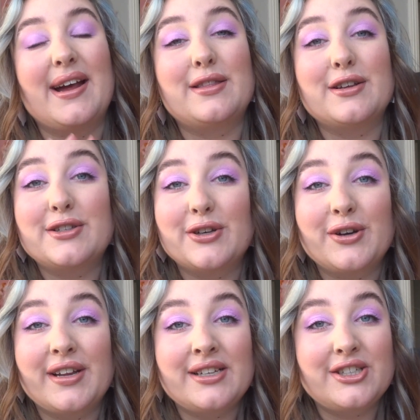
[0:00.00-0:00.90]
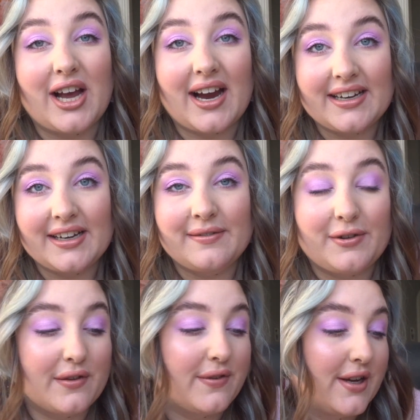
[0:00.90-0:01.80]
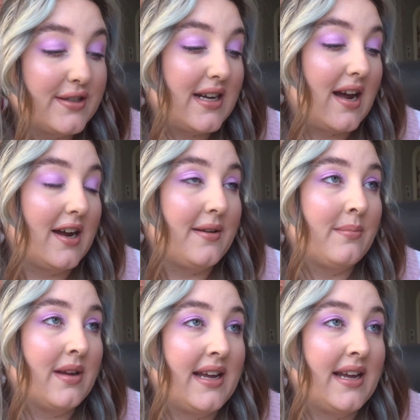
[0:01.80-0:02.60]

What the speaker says: The sun is shining for the first time